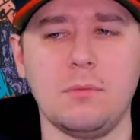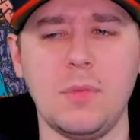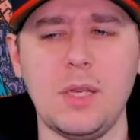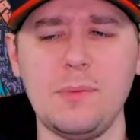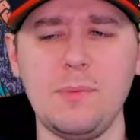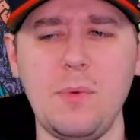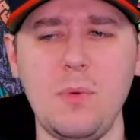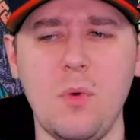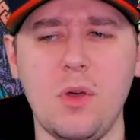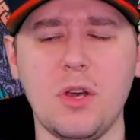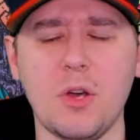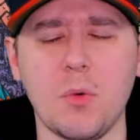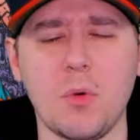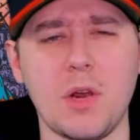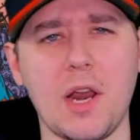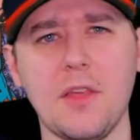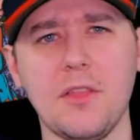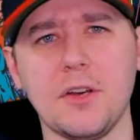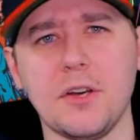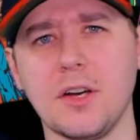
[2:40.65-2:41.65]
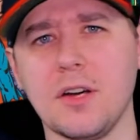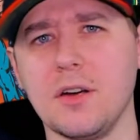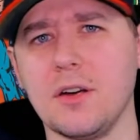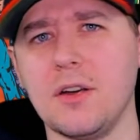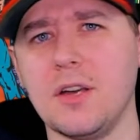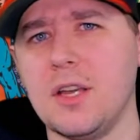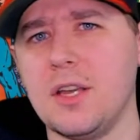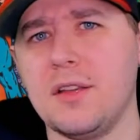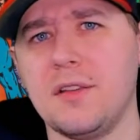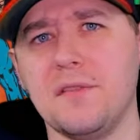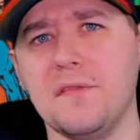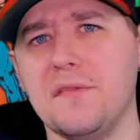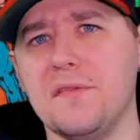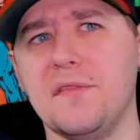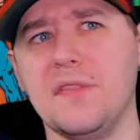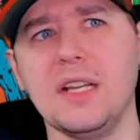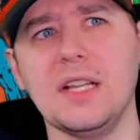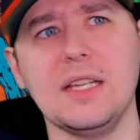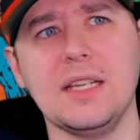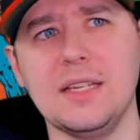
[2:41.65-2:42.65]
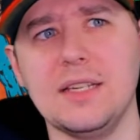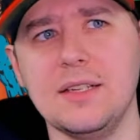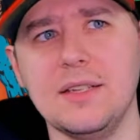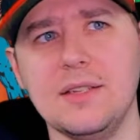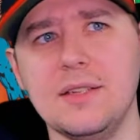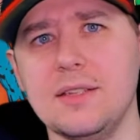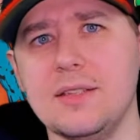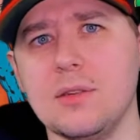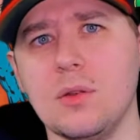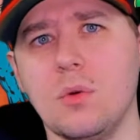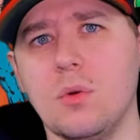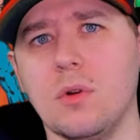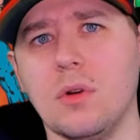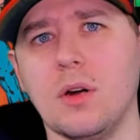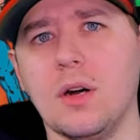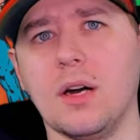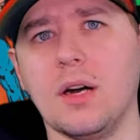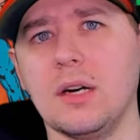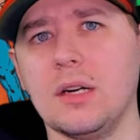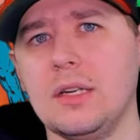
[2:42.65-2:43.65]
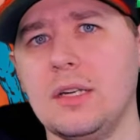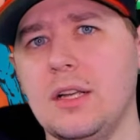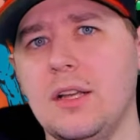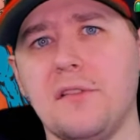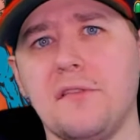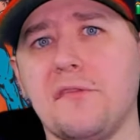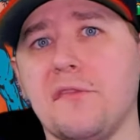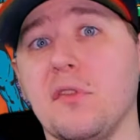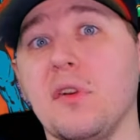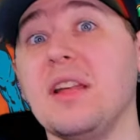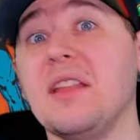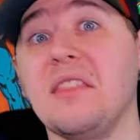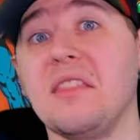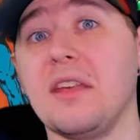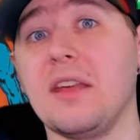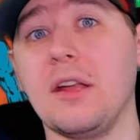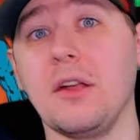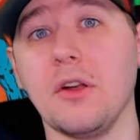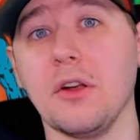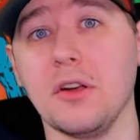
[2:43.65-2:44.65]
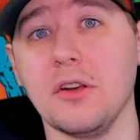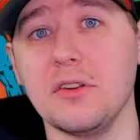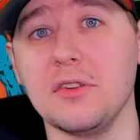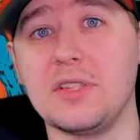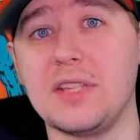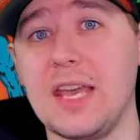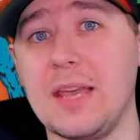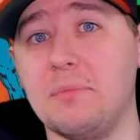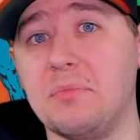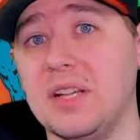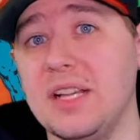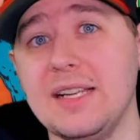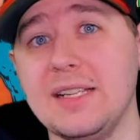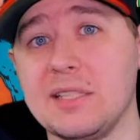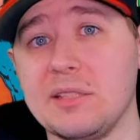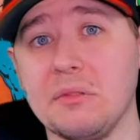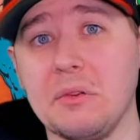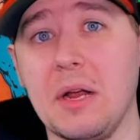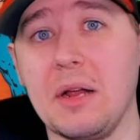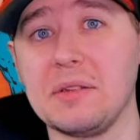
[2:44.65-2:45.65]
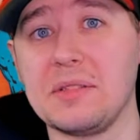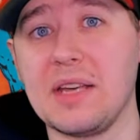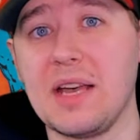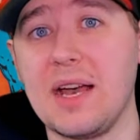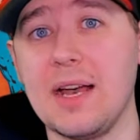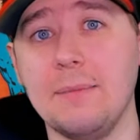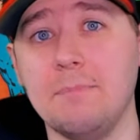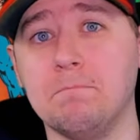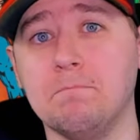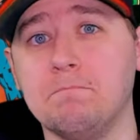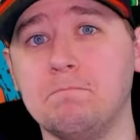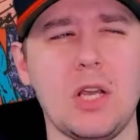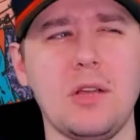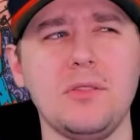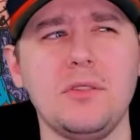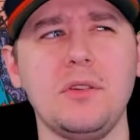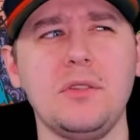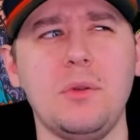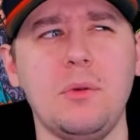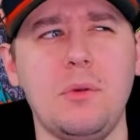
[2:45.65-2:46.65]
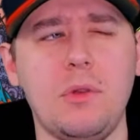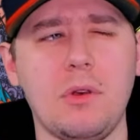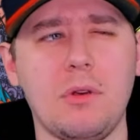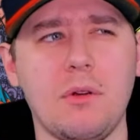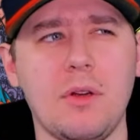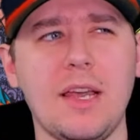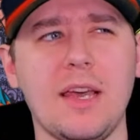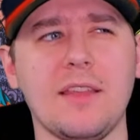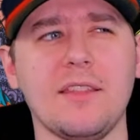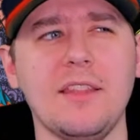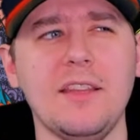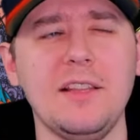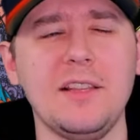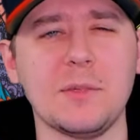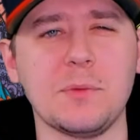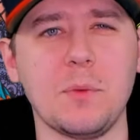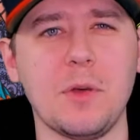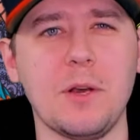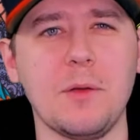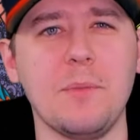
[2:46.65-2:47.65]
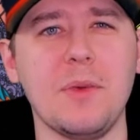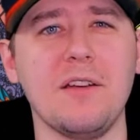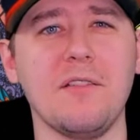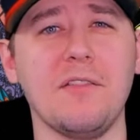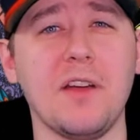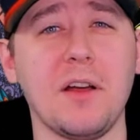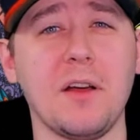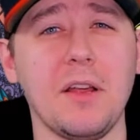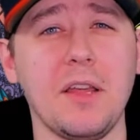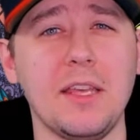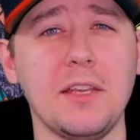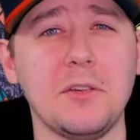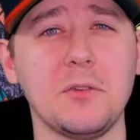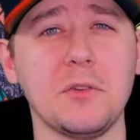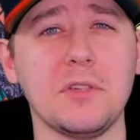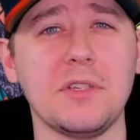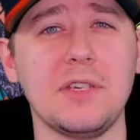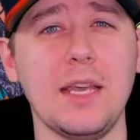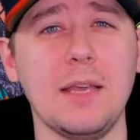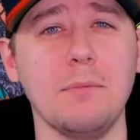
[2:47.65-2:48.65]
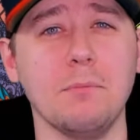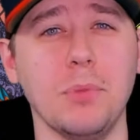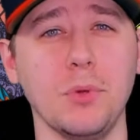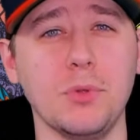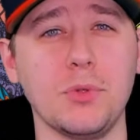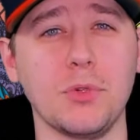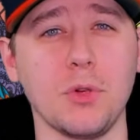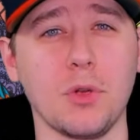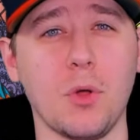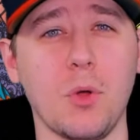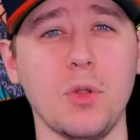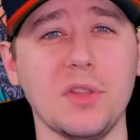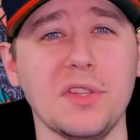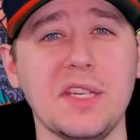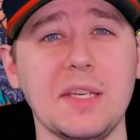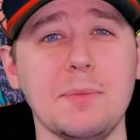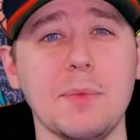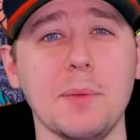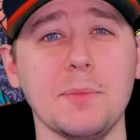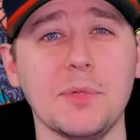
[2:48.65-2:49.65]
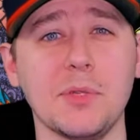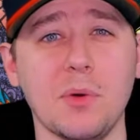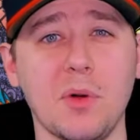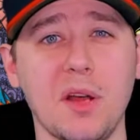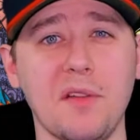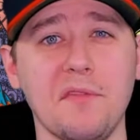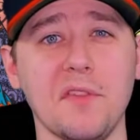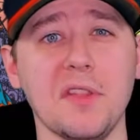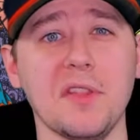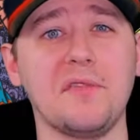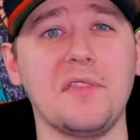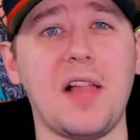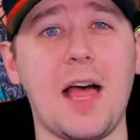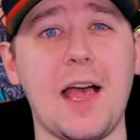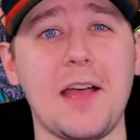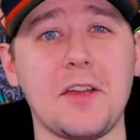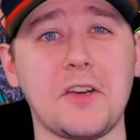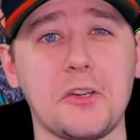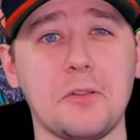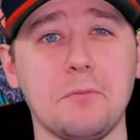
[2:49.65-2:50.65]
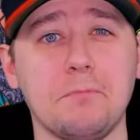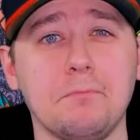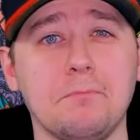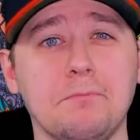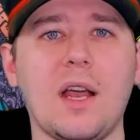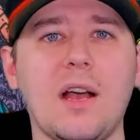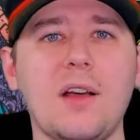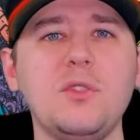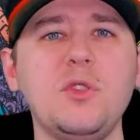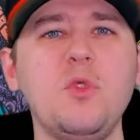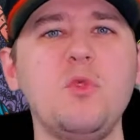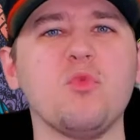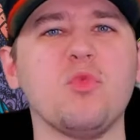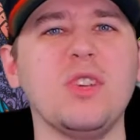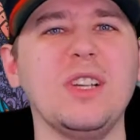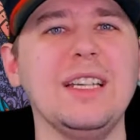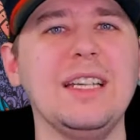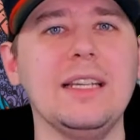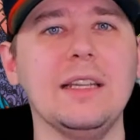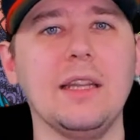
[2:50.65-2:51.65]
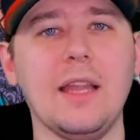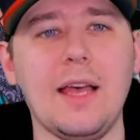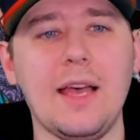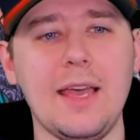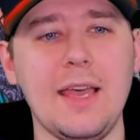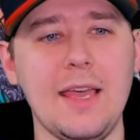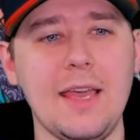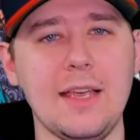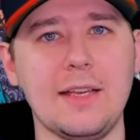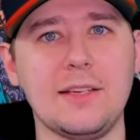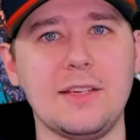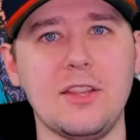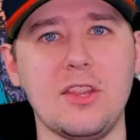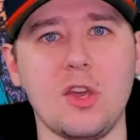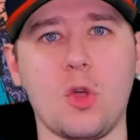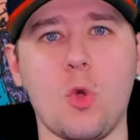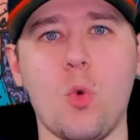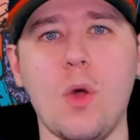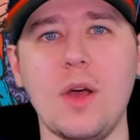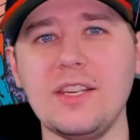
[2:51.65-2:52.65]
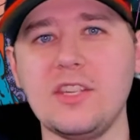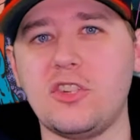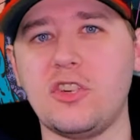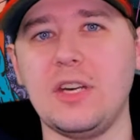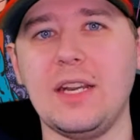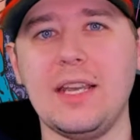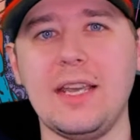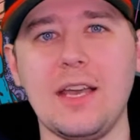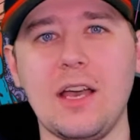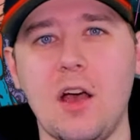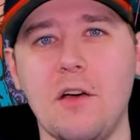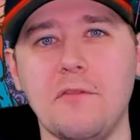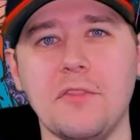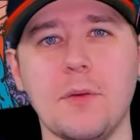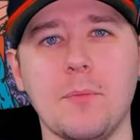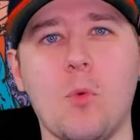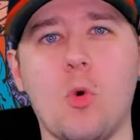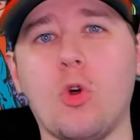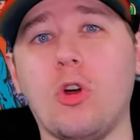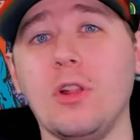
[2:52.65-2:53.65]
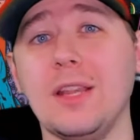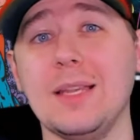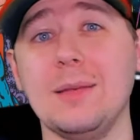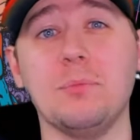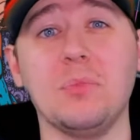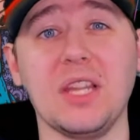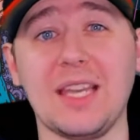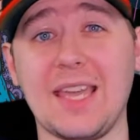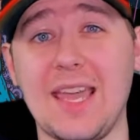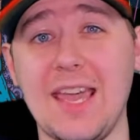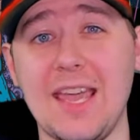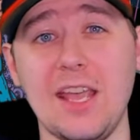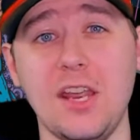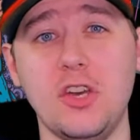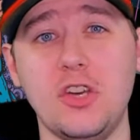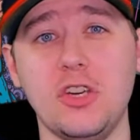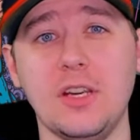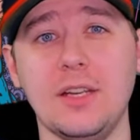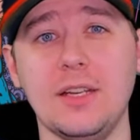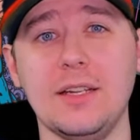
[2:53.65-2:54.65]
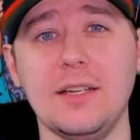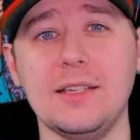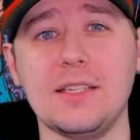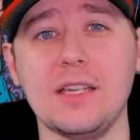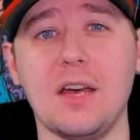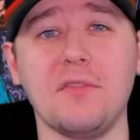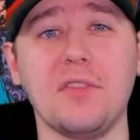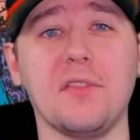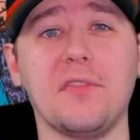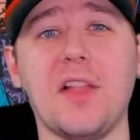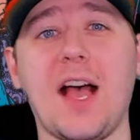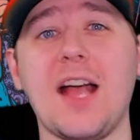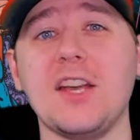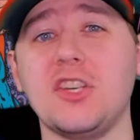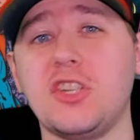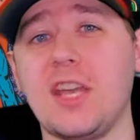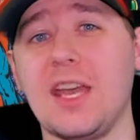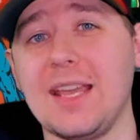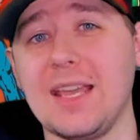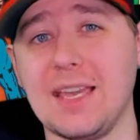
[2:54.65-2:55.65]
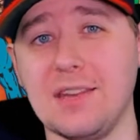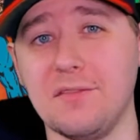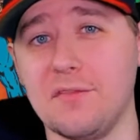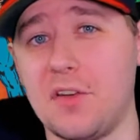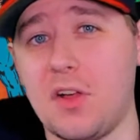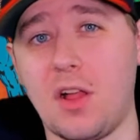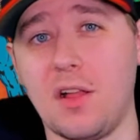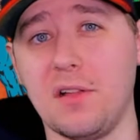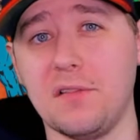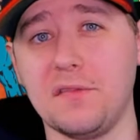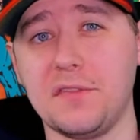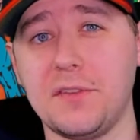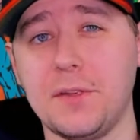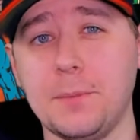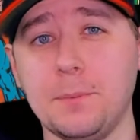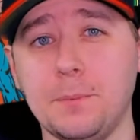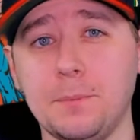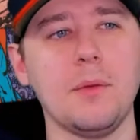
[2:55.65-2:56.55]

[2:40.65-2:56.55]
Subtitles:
Makes me wonder what other villains or free thinkers they place throughout time. Also, to a degree, I think this would have been a very interesting Booster Gold team-up story for the Flash. I also really liked the questioning of the moral implications of the Flash getting involved.